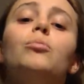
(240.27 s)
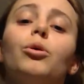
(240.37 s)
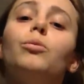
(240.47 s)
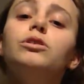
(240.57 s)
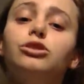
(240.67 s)
But
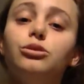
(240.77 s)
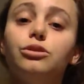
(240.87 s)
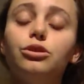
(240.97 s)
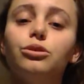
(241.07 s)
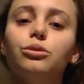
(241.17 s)
once you
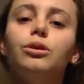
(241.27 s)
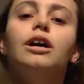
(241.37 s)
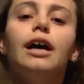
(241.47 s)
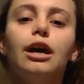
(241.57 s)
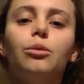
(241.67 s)
do,
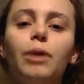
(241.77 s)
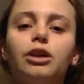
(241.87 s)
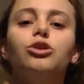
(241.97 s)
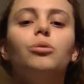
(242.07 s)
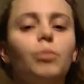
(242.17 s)
it'll
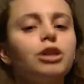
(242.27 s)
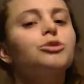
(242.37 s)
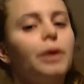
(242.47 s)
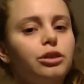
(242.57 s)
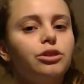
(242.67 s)
make you a much
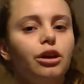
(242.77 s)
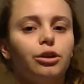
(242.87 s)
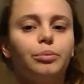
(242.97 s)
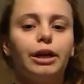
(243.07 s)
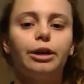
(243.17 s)
better soccer
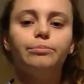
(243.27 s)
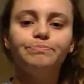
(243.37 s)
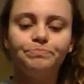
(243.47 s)
player.